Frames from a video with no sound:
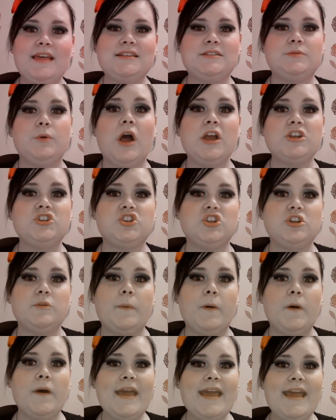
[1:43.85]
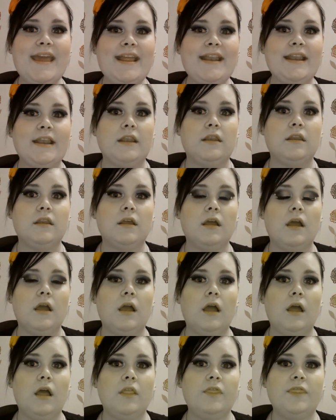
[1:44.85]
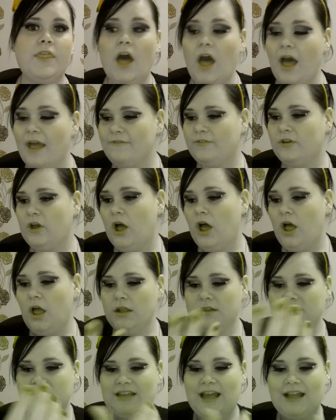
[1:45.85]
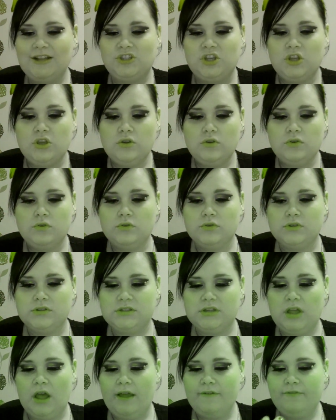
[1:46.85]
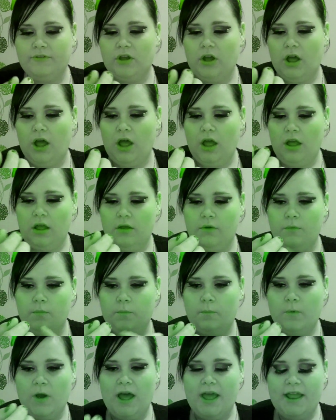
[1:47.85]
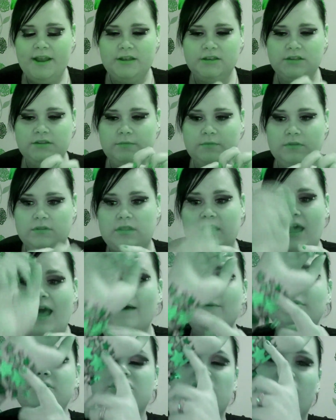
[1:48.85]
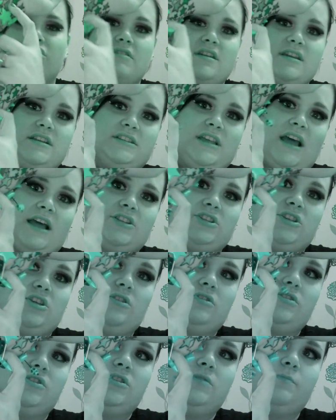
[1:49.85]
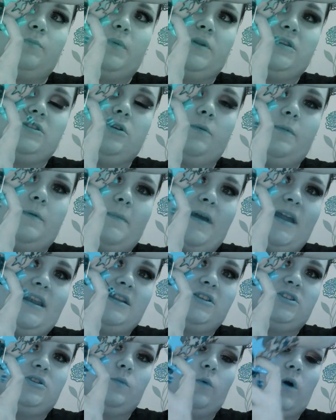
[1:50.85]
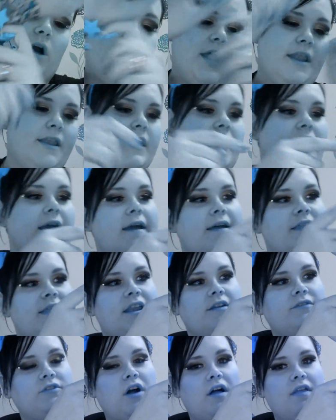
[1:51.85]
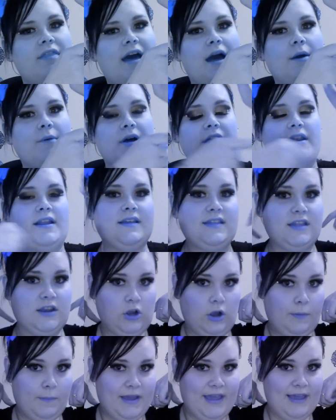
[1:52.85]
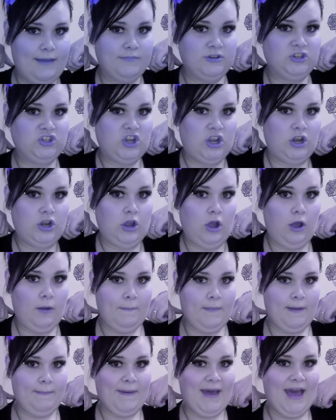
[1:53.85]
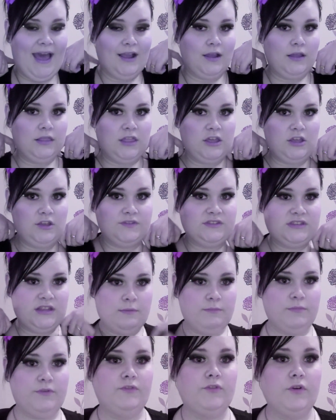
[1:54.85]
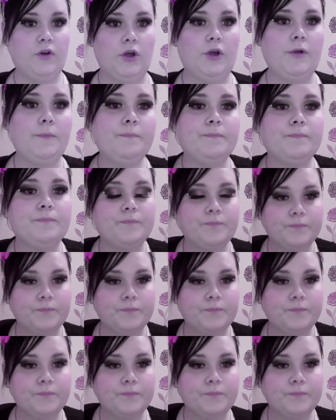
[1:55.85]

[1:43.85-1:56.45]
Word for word: That's what I should have put in. That I've got tattoos. I've got one. That was three tattoos, but it's all been made into one. Then I've got that one, and then I've got my Imogen on my back that you've seen before.